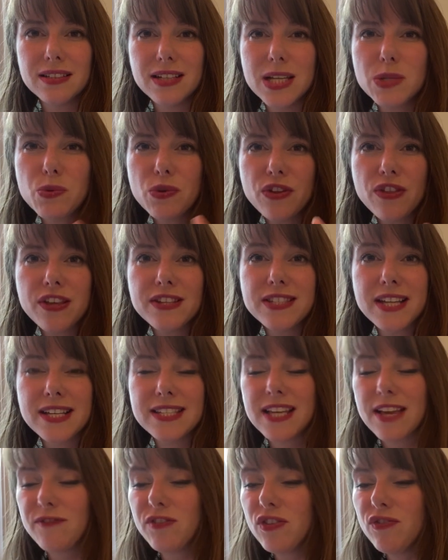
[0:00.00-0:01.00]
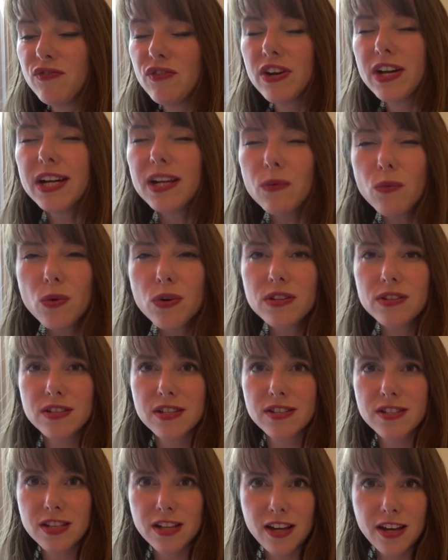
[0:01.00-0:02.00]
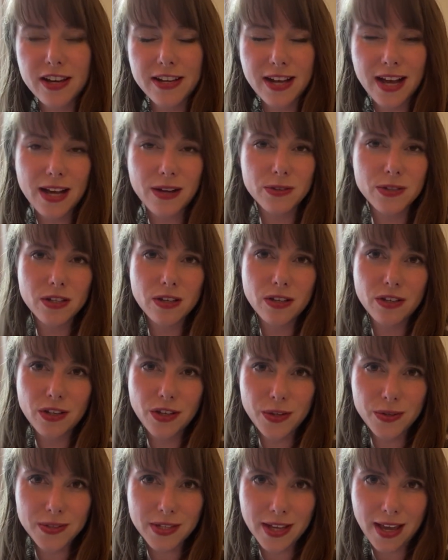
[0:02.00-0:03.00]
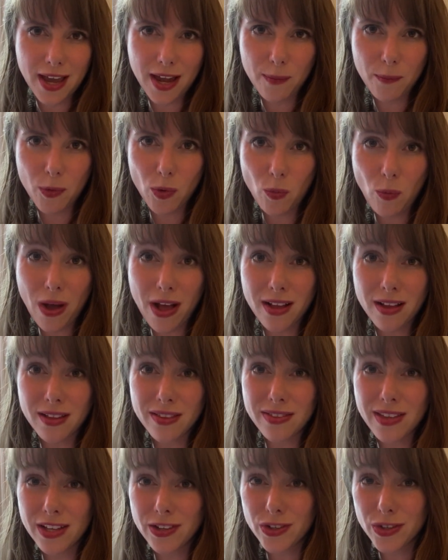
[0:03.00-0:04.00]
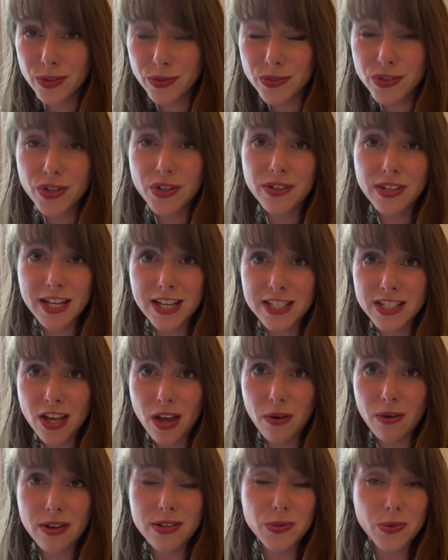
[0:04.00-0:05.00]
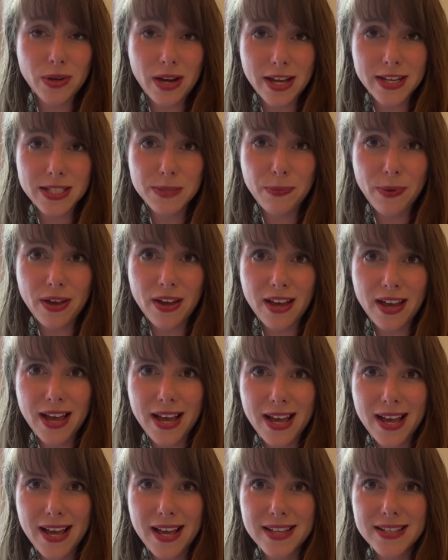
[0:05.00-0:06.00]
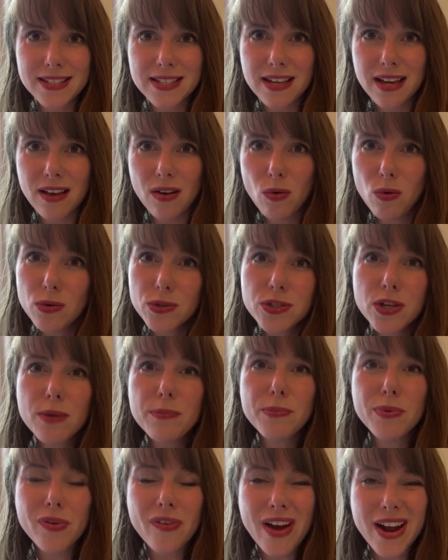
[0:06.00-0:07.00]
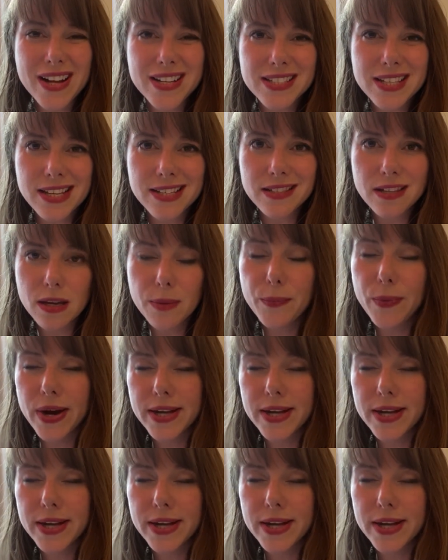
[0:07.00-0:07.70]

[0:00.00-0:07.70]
it's one of those things that if you really want to learn how to use a camera well, then you do need to go to an expert and also practice.